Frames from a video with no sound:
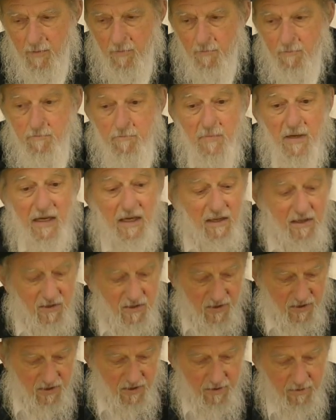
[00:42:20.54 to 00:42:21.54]

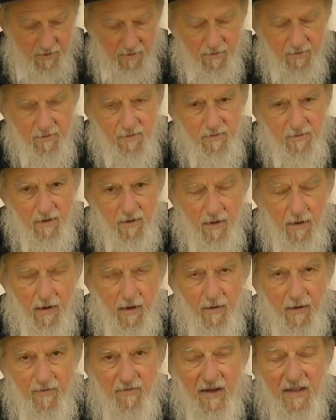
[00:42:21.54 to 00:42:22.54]
means,
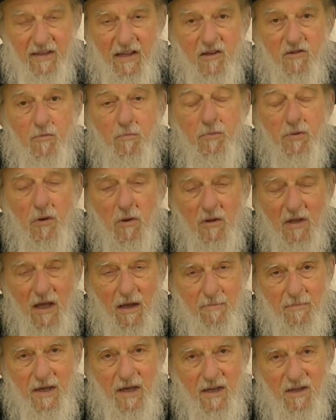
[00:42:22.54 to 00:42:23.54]
an event that's purely a
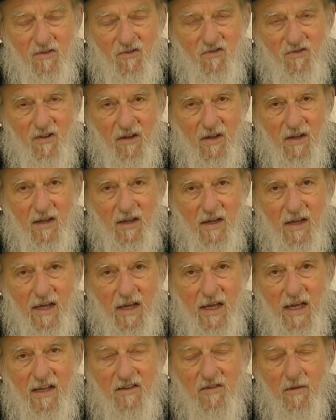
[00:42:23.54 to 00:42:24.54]
means,
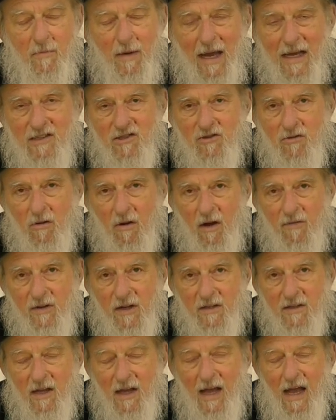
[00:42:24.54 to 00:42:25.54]
he's the master of
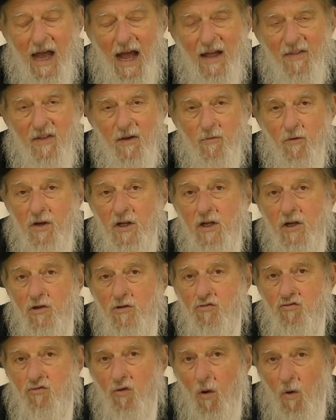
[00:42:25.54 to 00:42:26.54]
it, and therefore he
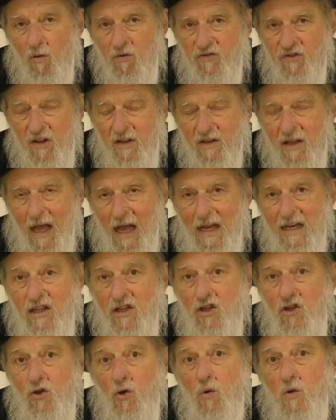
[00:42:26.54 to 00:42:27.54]
controls it and he
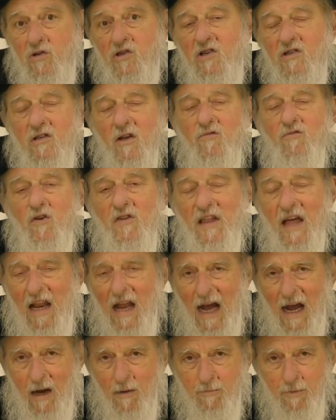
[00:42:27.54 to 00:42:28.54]
uses it for that
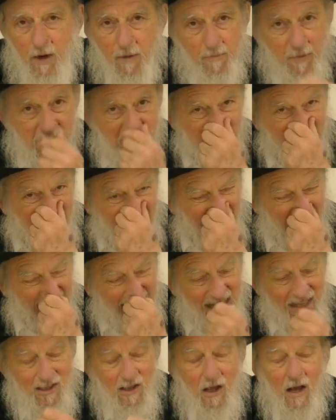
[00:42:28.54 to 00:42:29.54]
higher purpose,
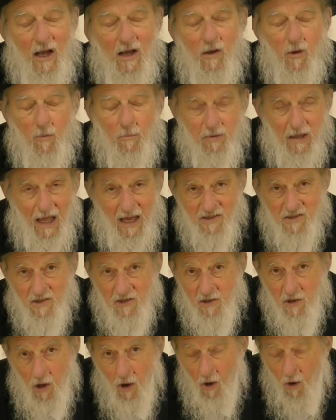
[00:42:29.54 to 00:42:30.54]
and he uh, you know, applies
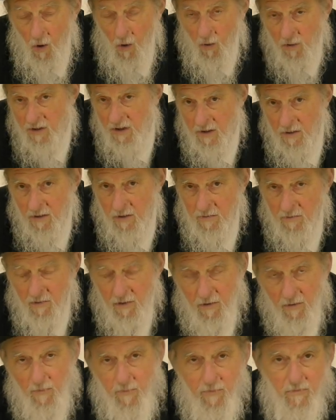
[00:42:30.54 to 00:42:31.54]
it only to
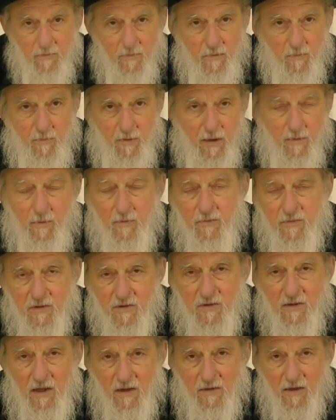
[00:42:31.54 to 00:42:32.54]
the minimum
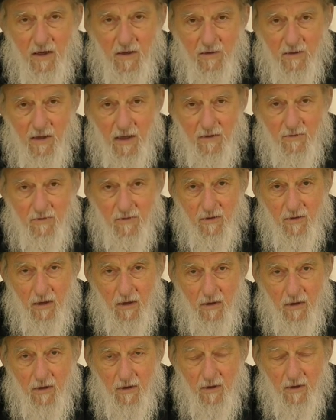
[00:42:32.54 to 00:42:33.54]
extent that it, that, uh,
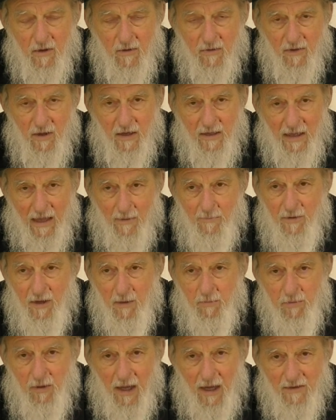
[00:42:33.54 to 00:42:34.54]
that it can be
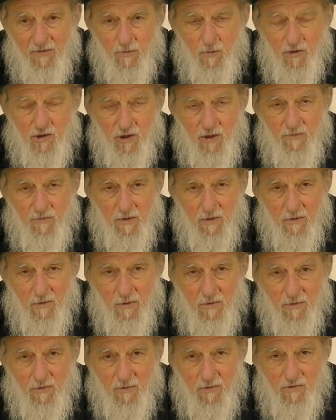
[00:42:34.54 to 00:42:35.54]
applied to achieve the,
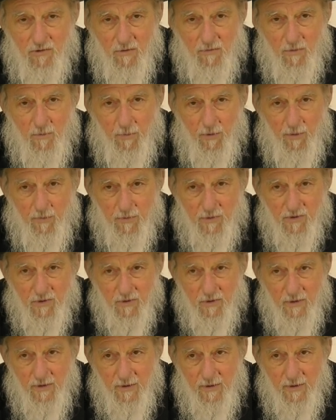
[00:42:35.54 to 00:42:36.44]
to achieve the purpose.